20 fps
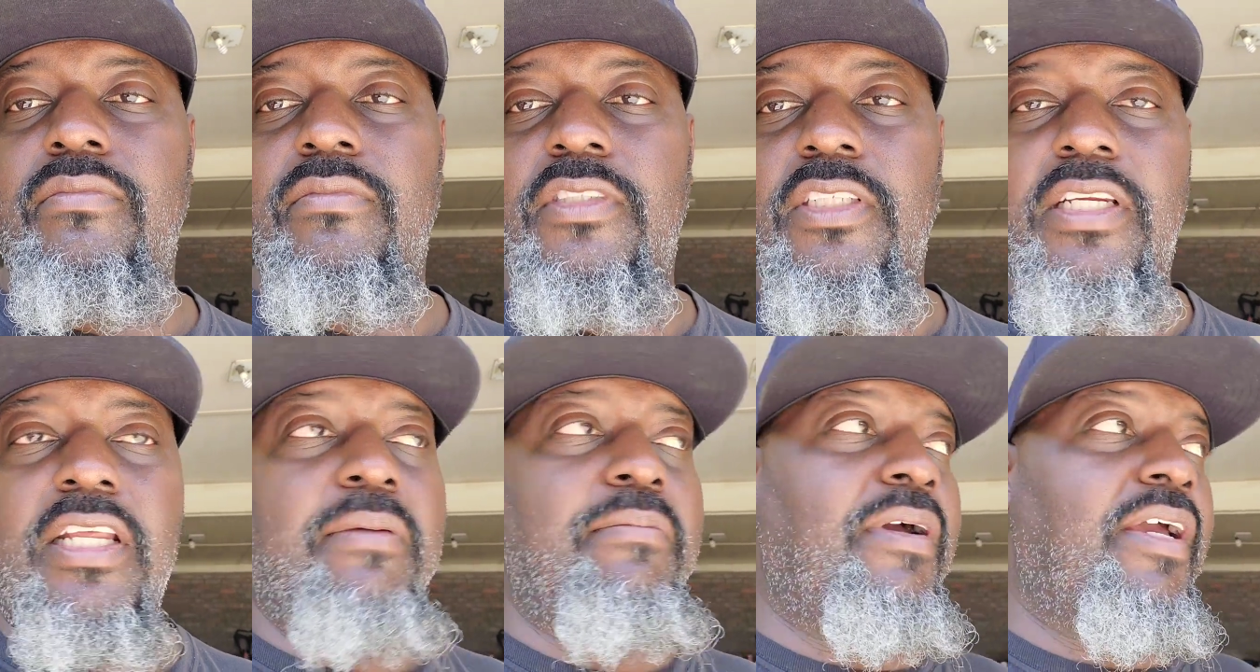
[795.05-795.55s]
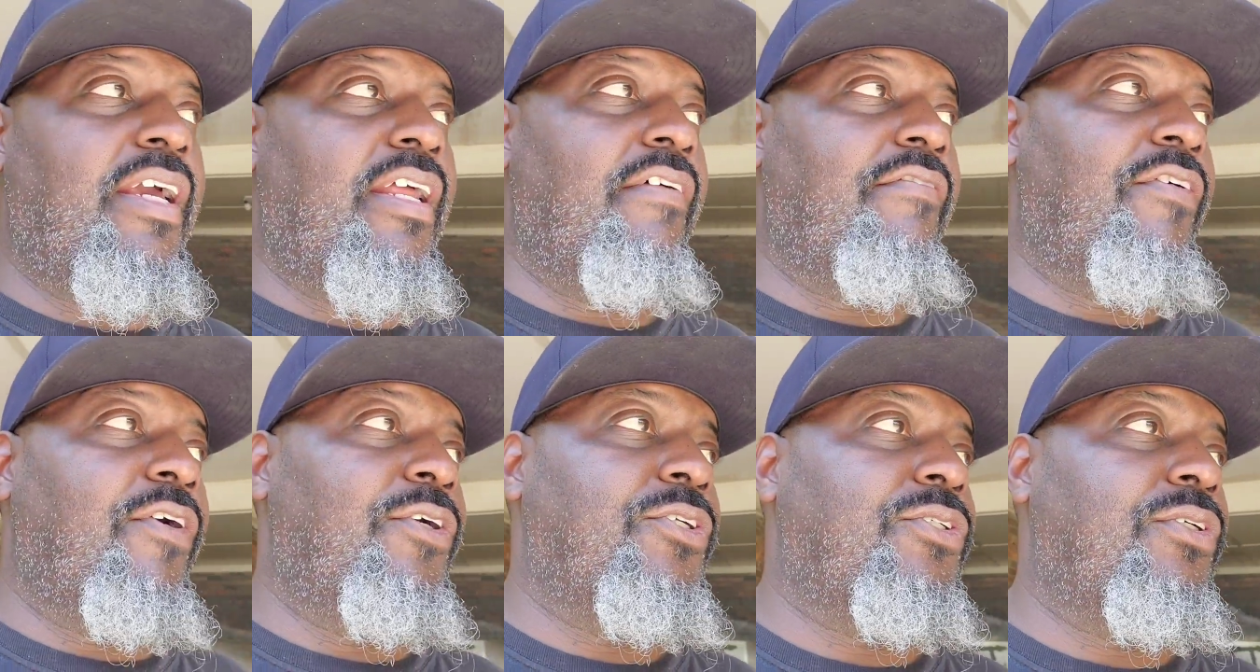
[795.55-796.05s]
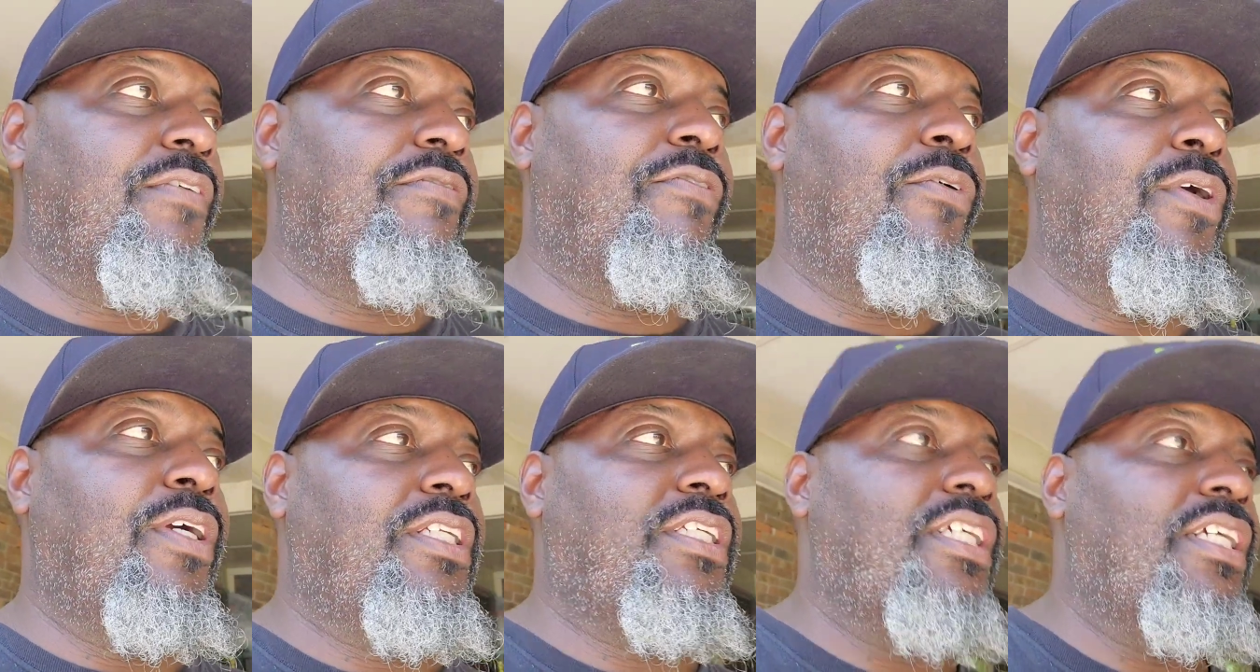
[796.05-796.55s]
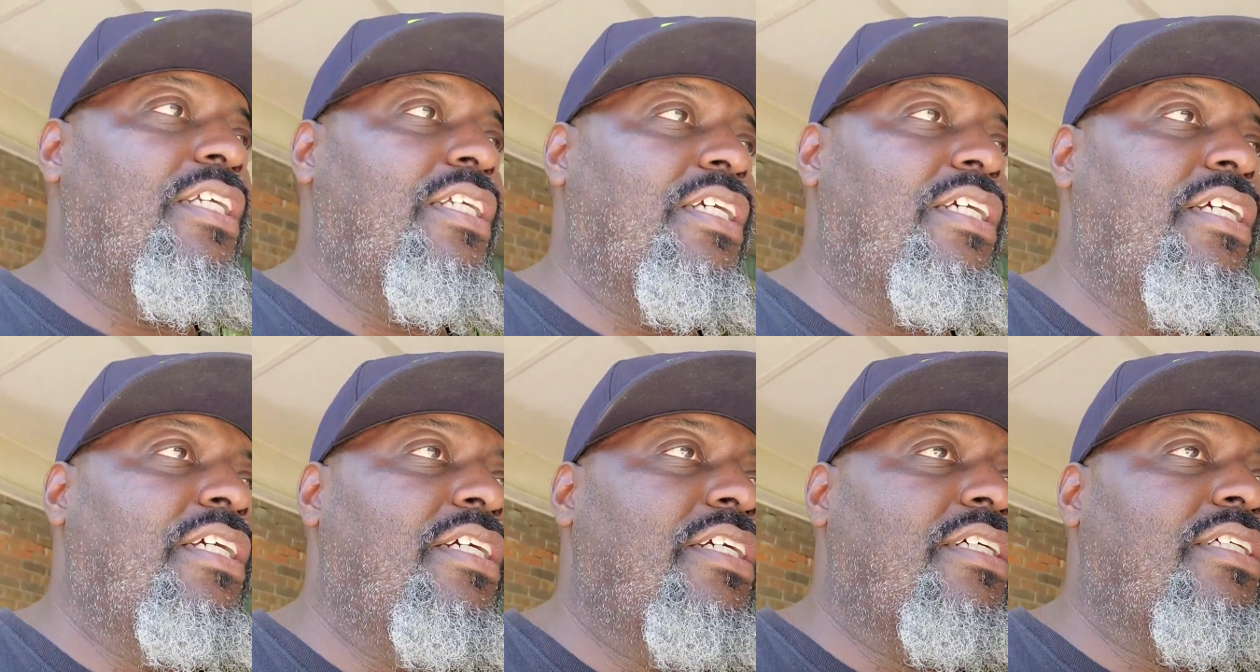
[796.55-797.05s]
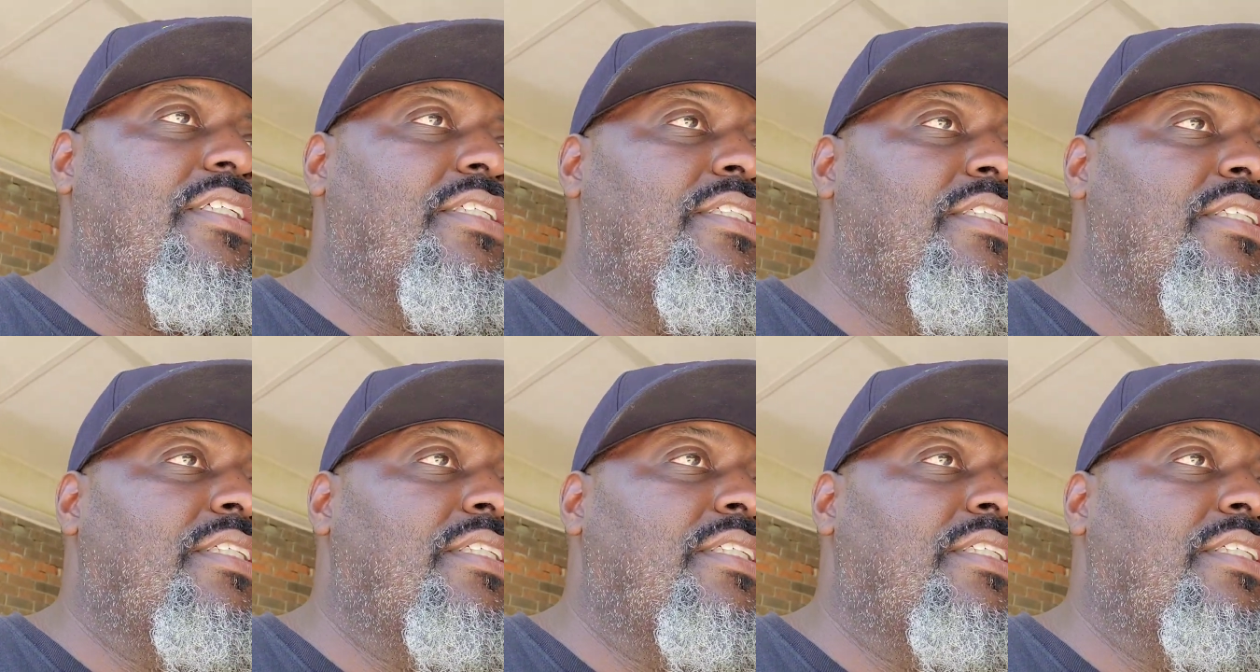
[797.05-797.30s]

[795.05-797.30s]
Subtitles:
Today my anniversary, 14 years.